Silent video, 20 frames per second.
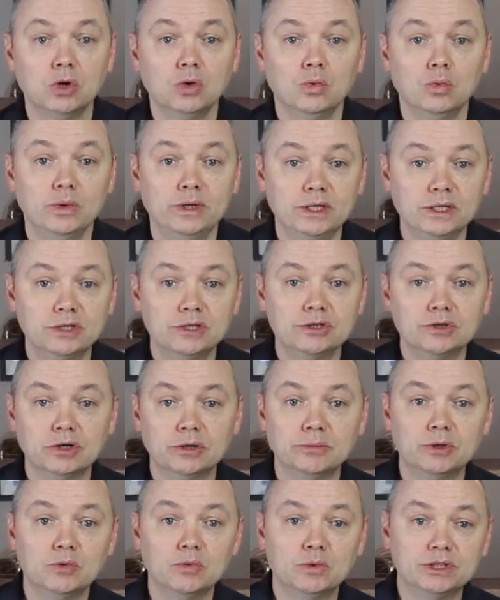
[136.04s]
We can
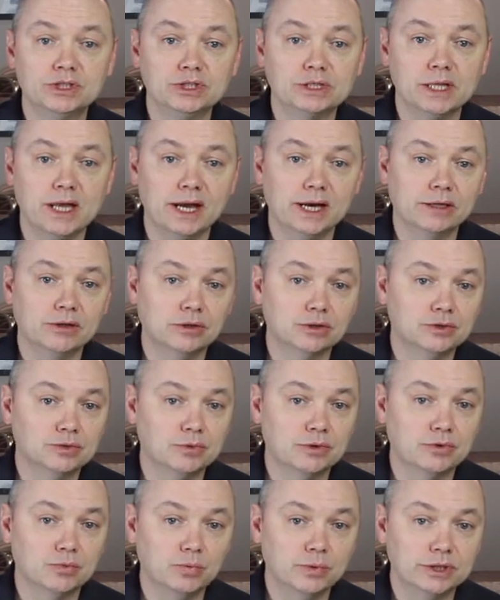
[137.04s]
determine which slide goes
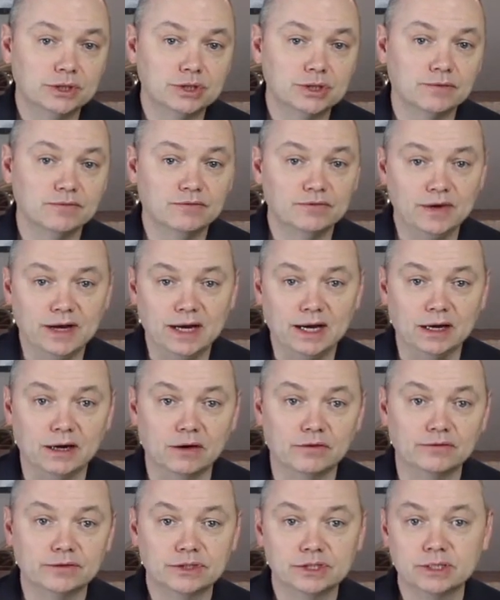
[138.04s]
with which
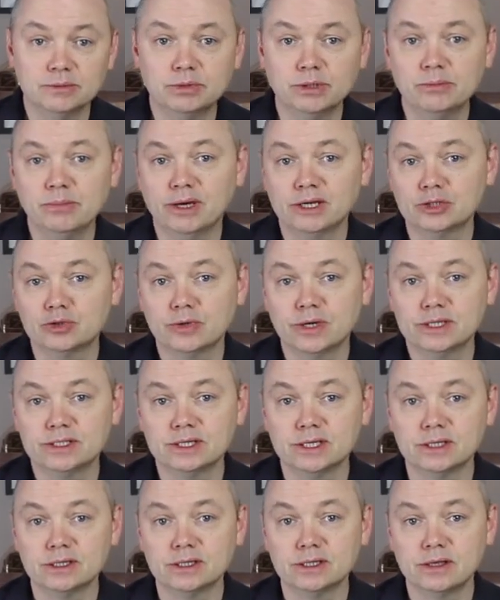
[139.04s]
valve simply by
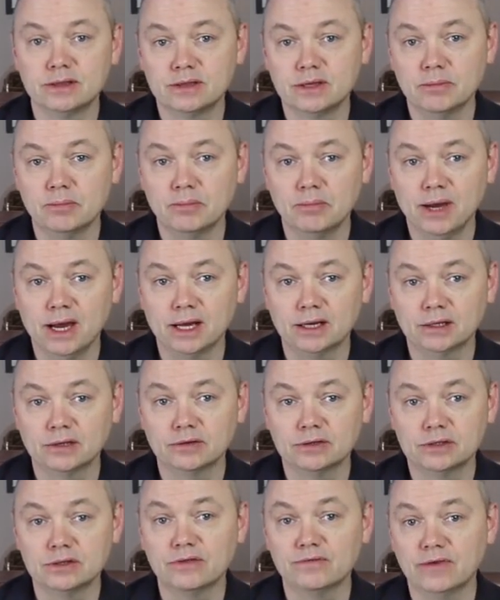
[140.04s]
tracing them back
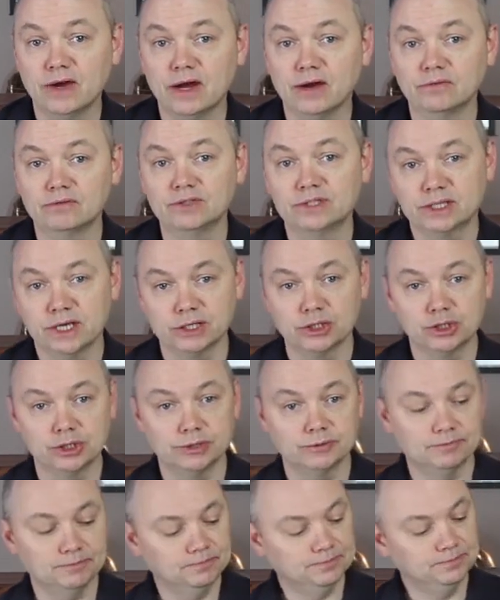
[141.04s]
to the valve section.